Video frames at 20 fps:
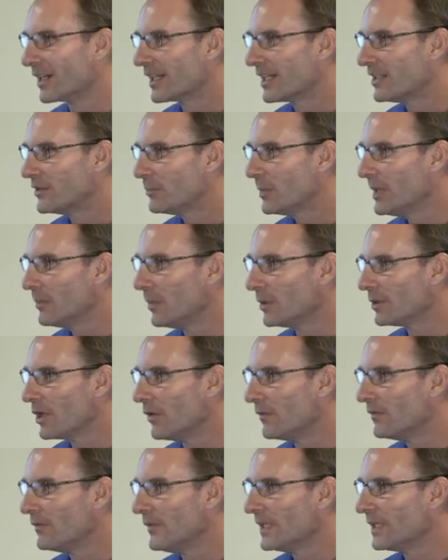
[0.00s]
because people
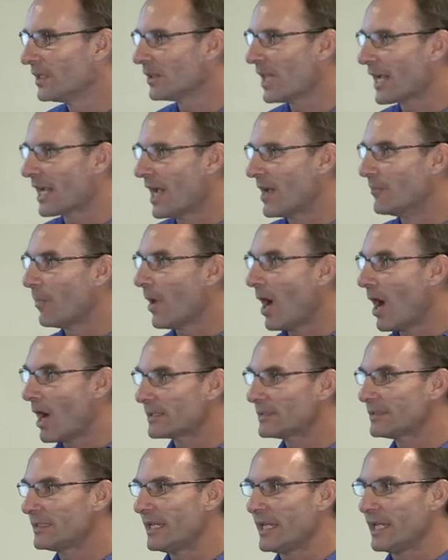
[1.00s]
don't feel like I'm
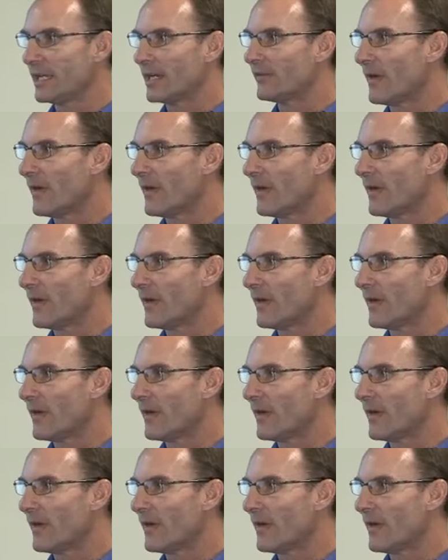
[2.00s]
boxed in.